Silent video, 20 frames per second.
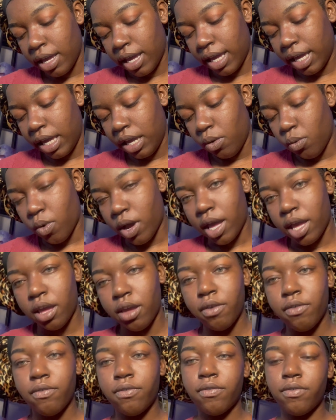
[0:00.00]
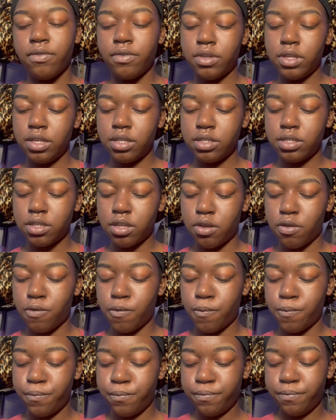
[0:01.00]
Heat Wave. So,
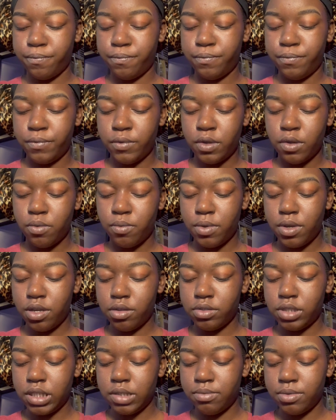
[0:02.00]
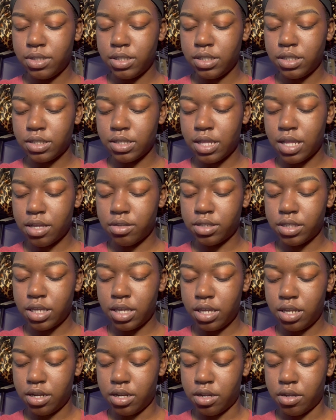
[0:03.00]
we're going to see what this gloss
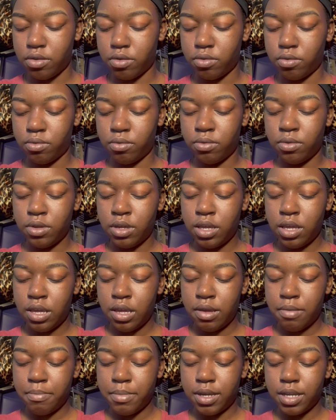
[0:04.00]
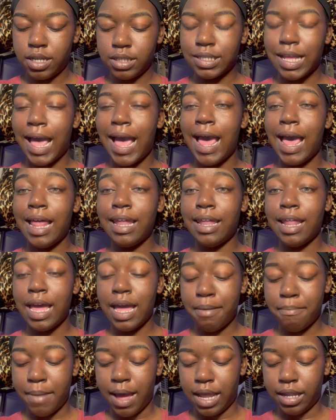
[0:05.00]
hitting on. Because I
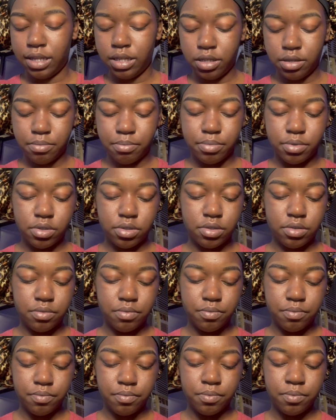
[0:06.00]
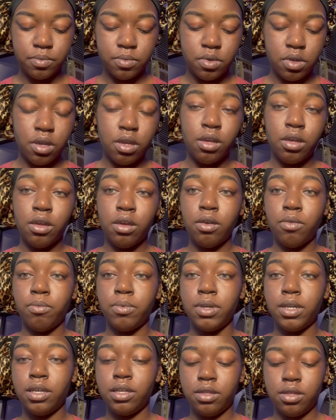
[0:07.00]
line my lips
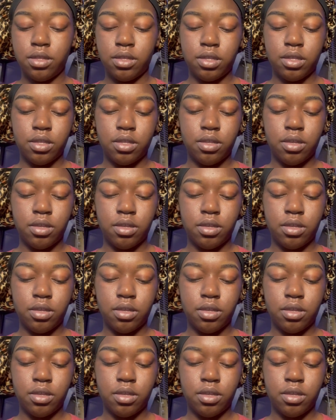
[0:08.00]
with